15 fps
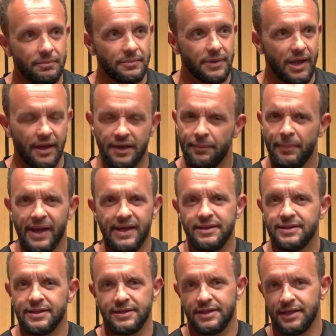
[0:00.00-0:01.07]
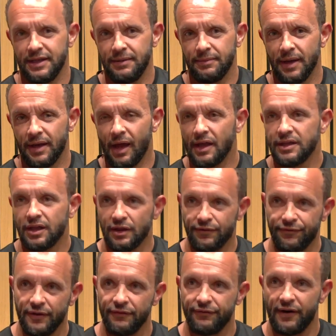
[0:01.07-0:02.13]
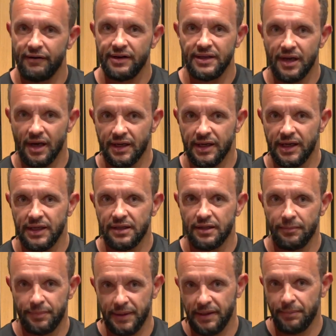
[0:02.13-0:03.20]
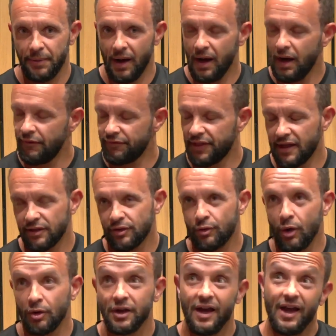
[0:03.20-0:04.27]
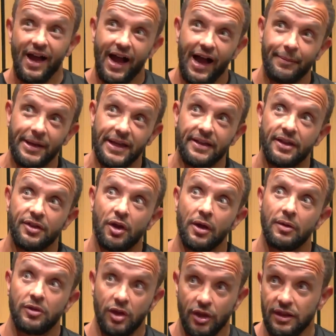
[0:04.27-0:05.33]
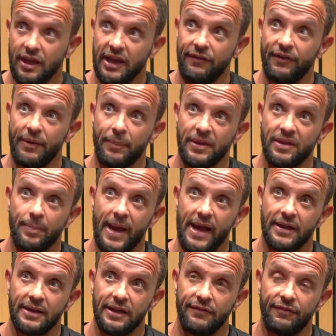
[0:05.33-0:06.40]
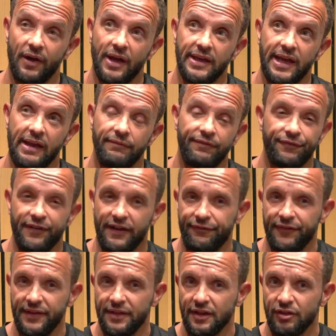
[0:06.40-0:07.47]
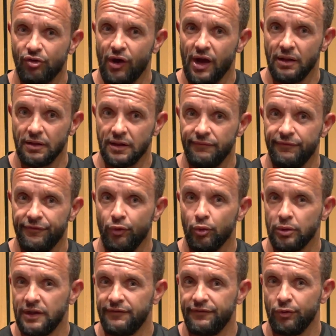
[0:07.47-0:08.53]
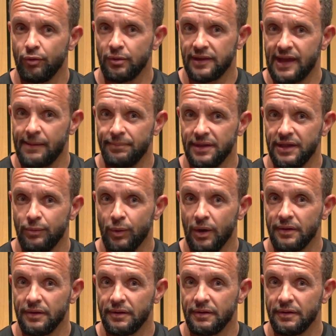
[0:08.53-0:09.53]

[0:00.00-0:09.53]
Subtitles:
an amazing team, and I just feel very lucky to be part of that squad. I mean, just to give it perspective, I came 5th in the trials in 44.71.